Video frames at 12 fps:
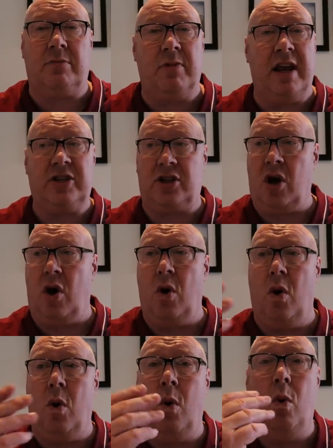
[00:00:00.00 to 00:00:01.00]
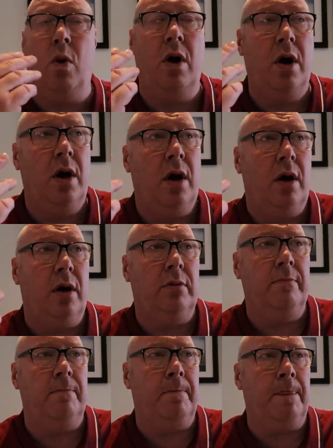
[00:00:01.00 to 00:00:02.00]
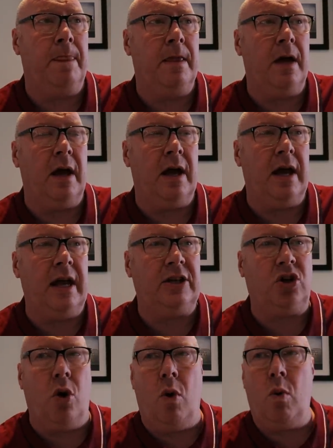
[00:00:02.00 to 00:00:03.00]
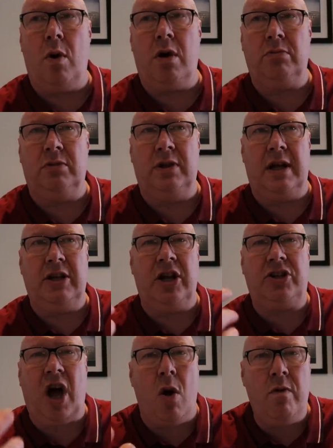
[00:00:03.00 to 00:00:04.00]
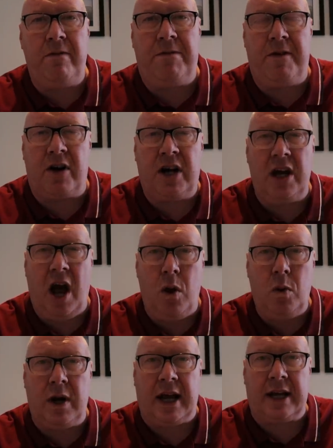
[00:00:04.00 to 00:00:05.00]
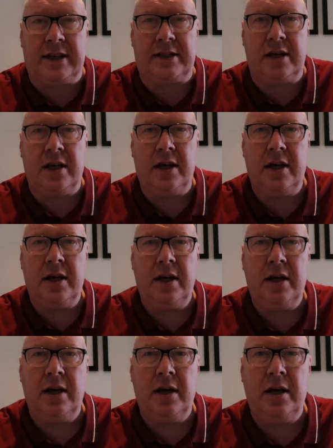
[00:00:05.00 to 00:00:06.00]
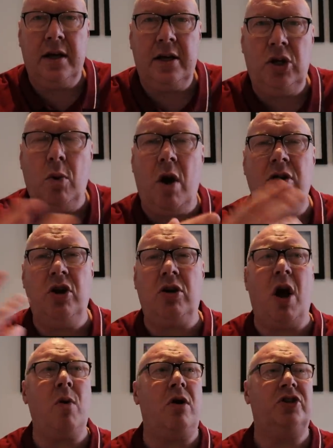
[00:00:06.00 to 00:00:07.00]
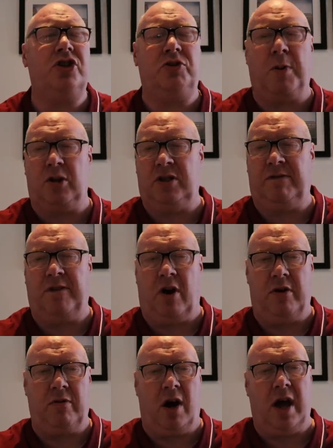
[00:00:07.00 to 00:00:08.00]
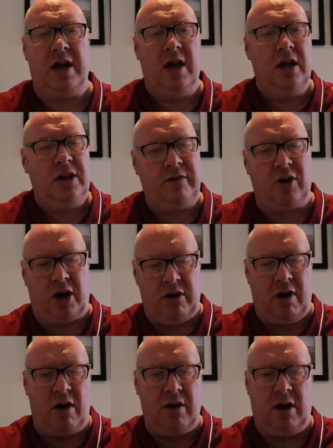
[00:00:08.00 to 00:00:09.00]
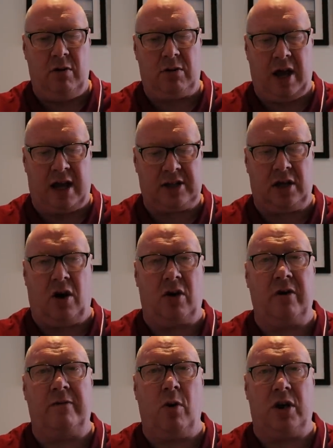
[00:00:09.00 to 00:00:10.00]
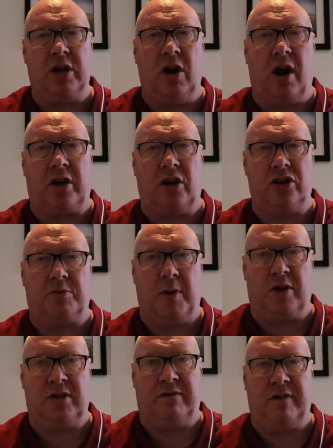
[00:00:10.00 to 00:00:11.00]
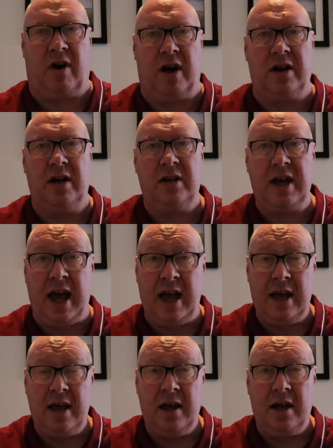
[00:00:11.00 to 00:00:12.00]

It's all, you don't fucking own it. You go onto Spotify, right? You've got your own little catalogue of what you like on Spotify, yeah?